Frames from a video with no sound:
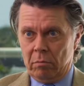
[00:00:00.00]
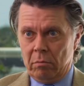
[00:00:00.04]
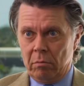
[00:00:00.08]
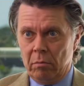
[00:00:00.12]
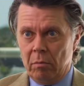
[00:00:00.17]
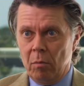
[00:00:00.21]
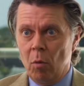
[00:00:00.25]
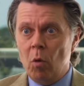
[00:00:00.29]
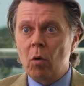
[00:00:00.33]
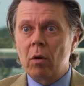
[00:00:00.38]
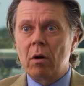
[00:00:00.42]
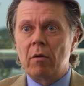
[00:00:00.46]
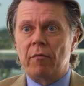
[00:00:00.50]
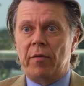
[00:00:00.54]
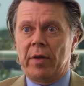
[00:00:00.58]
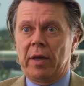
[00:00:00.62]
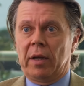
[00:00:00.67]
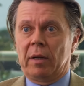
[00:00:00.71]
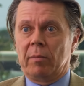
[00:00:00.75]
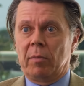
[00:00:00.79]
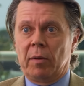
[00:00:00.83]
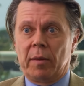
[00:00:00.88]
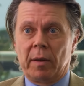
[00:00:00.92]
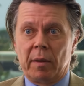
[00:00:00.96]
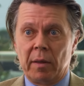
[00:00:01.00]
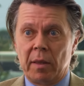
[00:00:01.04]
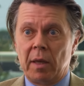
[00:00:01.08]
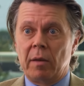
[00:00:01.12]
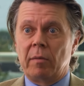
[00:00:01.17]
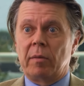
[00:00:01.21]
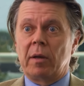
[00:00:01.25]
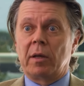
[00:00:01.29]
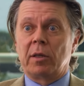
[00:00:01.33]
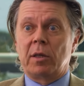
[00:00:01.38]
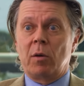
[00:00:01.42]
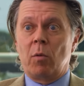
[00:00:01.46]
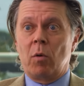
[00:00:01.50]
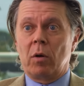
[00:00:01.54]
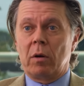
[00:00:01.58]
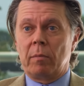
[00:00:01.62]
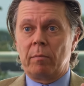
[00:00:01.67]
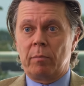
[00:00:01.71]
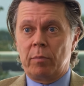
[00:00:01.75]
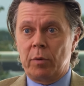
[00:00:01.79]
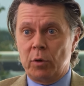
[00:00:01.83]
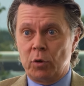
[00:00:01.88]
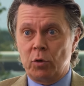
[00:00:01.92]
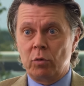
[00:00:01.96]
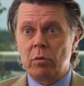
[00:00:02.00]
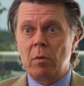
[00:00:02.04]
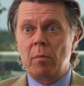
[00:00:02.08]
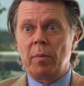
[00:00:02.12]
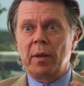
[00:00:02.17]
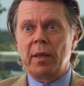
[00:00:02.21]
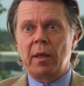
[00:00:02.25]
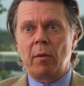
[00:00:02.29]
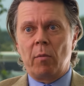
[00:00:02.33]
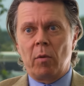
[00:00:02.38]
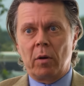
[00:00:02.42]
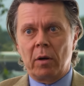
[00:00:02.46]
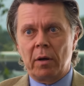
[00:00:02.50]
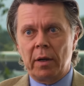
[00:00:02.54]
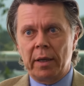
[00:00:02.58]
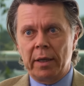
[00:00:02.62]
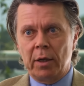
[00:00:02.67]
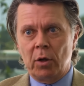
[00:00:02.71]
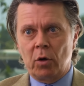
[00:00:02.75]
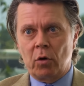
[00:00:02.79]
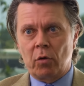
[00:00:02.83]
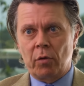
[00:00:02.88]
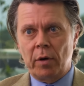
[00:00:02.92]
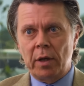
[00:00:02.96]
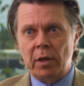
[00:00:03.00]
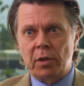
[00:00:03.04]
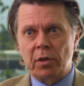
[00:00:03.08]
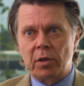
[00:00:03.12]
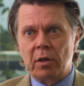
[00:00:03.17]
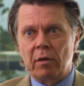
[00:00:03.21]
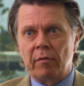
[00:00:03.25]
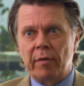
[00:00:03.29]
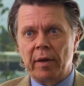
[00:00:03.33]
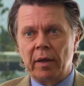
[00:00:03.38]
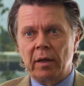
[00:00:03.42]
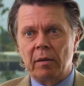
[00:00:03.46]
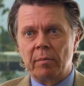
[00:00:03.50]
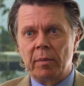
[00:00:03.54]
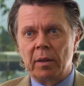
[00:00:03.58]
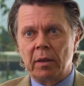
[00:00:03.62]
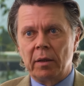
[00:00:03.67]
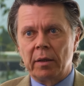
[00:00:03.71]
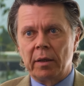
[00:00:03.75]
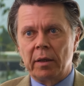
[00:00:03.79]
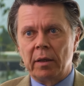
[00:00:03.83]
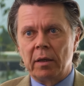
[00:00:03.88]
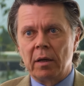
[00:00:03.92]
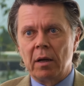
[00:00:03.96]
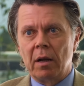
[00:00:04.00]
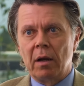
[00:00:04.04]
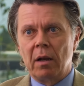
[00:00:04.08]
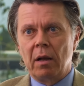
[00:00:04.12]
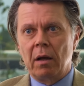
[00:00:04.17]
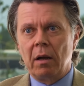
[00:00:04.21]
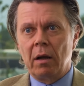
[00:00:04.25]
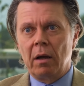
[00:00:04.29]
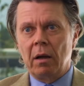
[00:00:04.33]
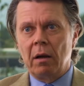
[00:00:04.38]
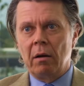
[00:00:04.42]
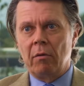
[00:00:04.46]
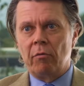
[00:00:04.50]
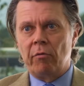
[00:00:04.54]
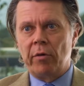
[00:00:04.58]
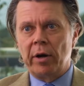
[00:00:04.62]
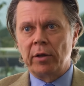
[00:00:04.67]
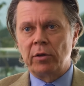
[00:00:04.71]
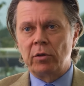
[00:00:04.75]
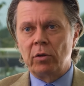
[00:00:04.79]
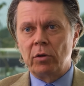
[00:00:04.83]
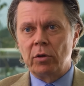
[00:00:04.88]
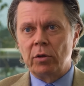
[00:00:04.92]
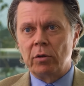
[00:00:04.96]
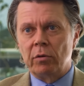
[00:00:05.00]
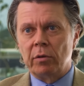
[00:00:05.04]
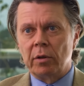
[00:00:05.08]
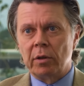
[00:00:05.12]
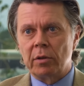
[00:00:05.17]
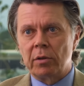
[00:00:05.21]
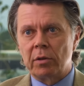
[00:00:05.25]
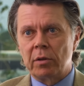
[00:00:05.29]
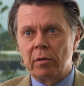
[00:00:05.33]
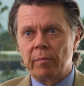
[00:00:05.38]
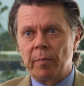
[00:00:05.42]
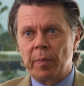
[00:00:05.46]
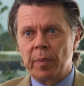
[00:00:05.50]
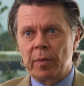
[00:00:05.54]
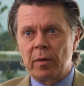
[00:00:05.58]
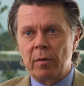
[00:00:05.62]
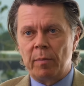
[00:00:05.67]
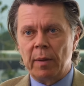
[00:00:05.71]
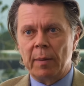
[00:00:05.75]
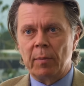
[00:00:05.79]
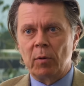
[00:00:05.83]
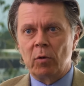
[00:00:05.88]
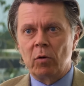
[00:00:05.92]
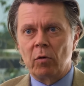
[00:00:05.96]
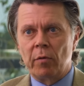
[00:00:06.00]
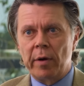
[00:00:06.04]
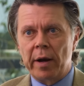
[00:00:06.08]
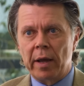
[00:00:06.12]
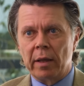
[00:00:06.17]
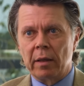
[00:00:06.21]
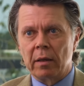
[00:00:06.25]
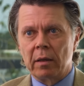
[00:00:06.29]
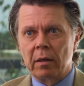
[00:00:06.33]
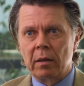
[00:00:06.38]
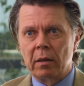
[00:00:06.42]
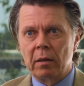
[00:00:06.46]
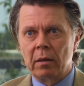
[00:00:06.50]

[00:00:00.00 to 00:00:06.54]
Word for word: more available because they, because they want to, presumably, they want to increase the availability of rental units to people who rent.